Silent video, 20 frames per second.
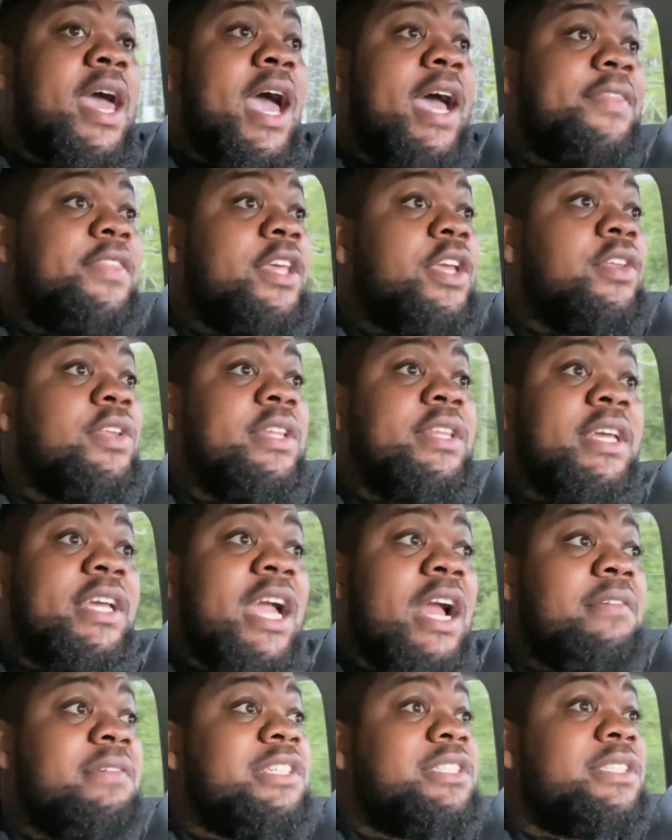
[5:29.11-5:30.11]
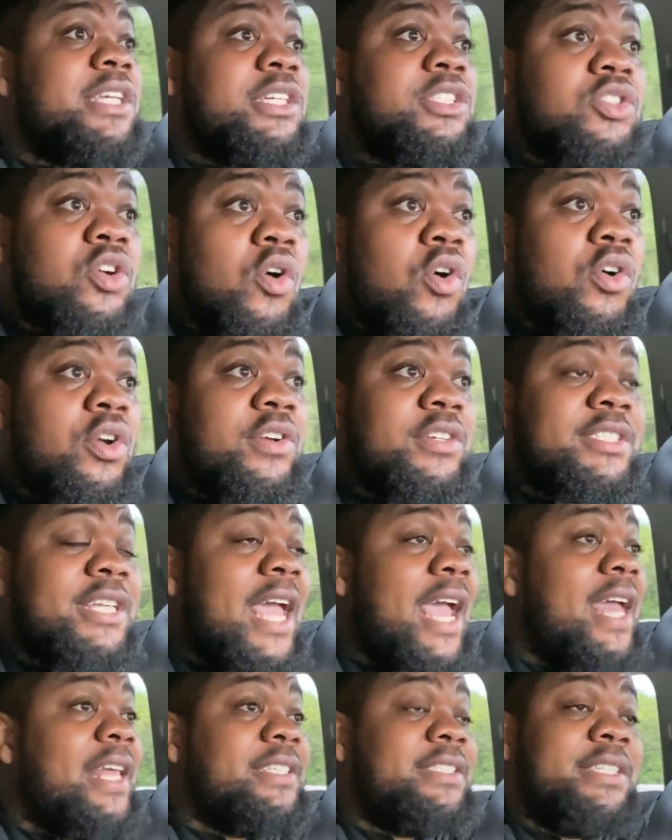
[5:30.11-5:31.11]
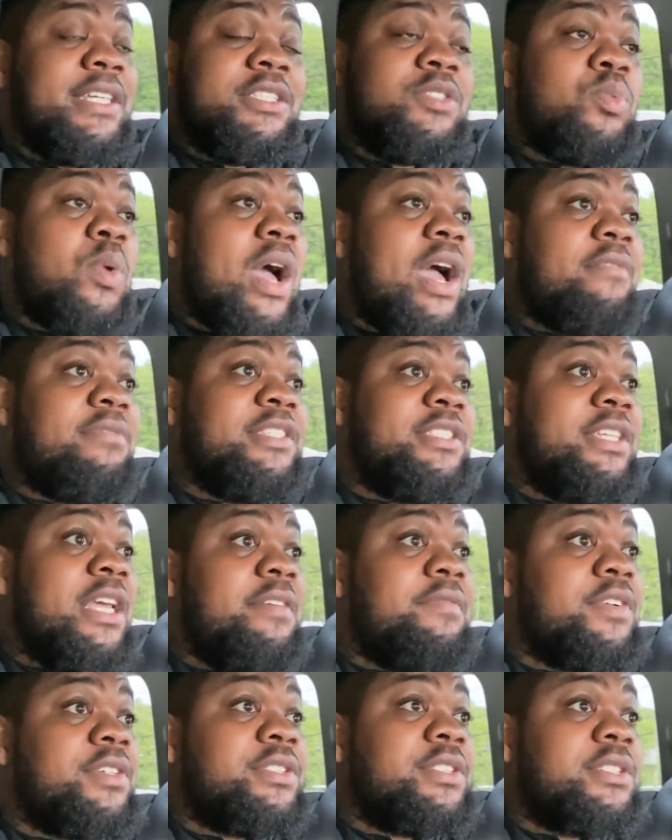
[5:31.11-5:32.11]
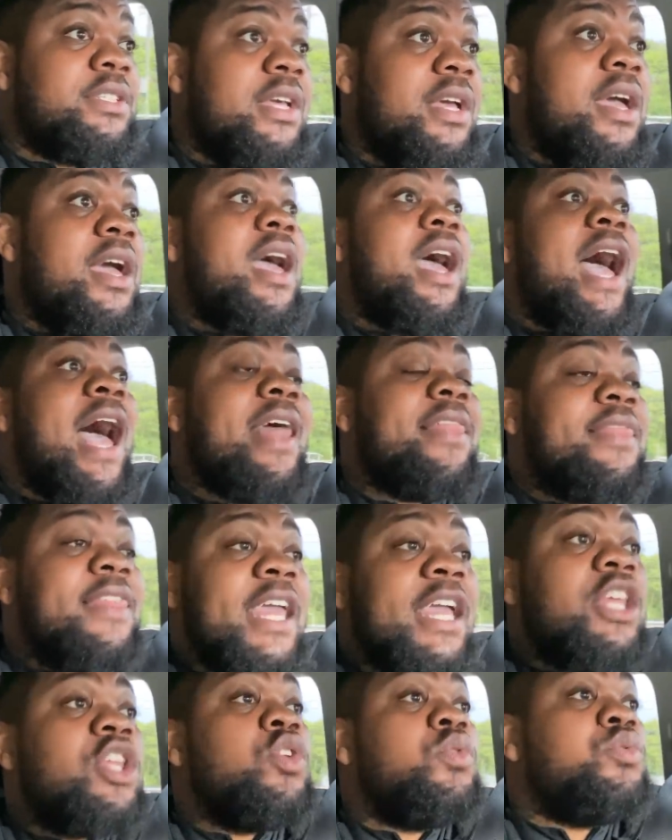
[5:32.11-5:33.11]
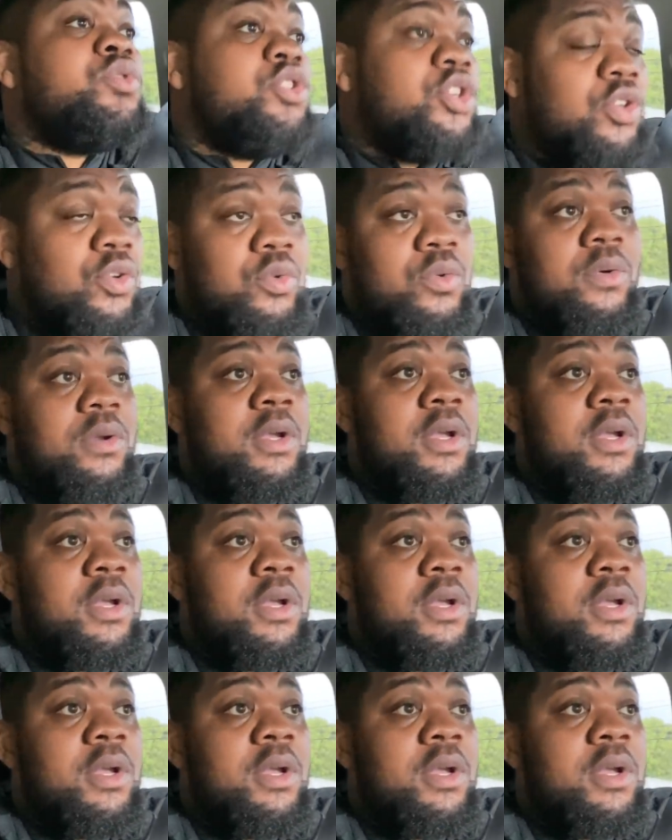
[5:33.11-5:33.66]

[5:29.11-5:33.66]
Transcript: I think you need to carry 6 corners and 6 wide receivers. I think you do.